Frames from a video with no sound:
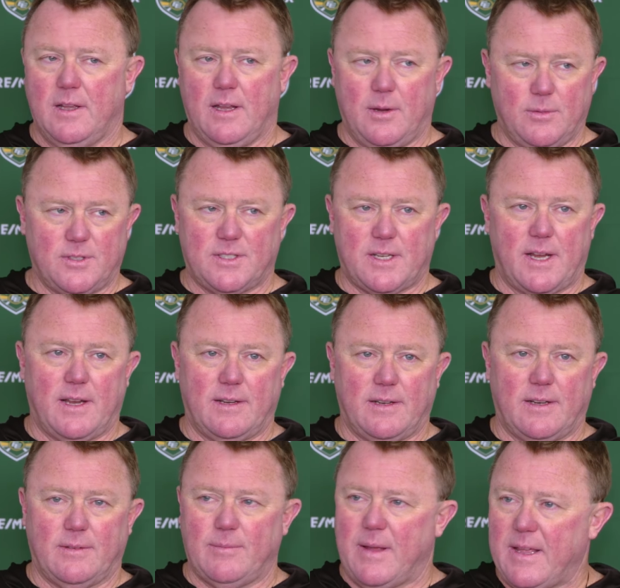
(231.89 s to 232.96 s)
he was saying
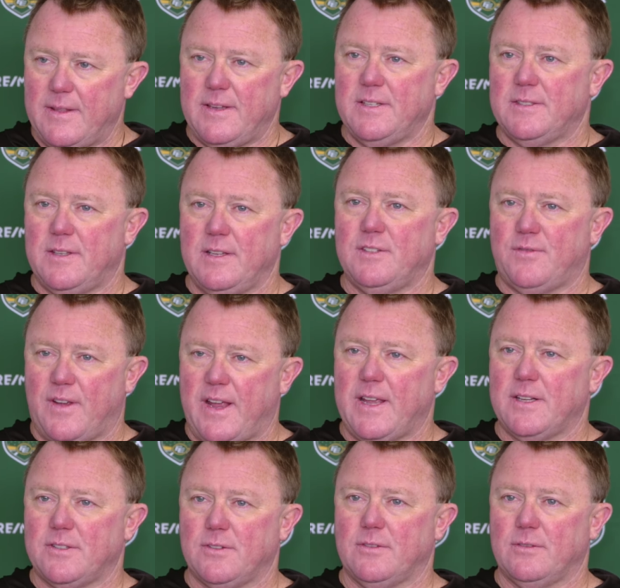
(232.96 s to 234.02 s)
that, man, these
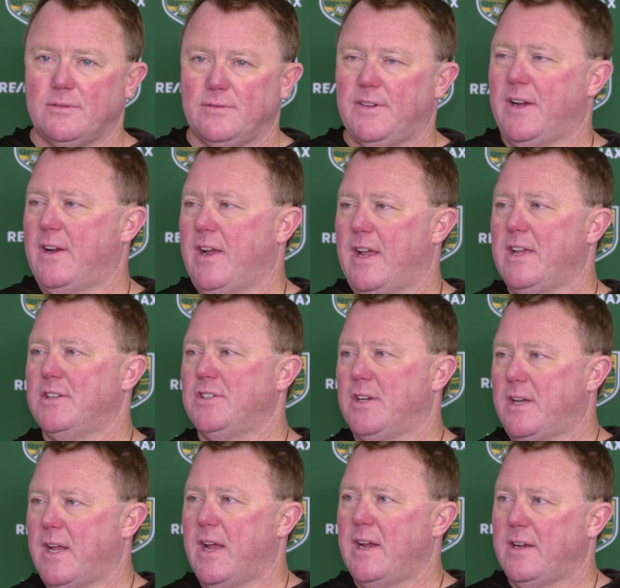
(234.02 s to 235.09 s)
fans are very
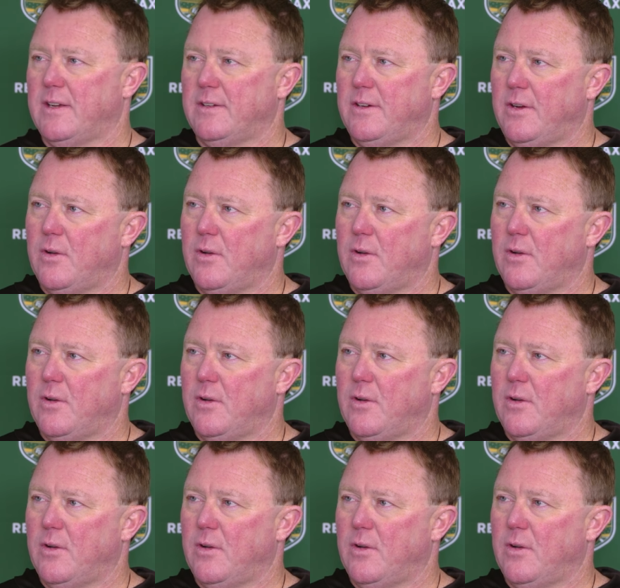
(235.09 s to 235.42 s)
educated,